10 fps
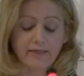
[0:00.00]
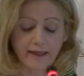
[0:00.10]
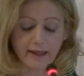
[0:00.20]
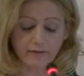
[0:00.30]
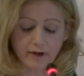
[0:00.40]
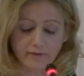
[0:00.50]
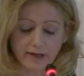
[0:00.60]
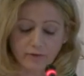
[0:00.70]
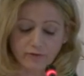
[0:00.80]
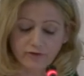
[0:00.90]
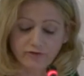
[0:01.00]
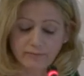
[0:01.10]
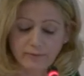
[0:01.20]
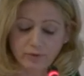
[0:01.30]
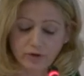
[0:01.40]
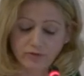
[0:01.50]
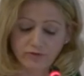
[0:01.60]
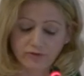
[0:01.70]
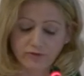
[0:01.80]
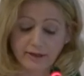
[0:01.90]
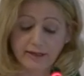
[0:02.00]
The area of ecosystem approach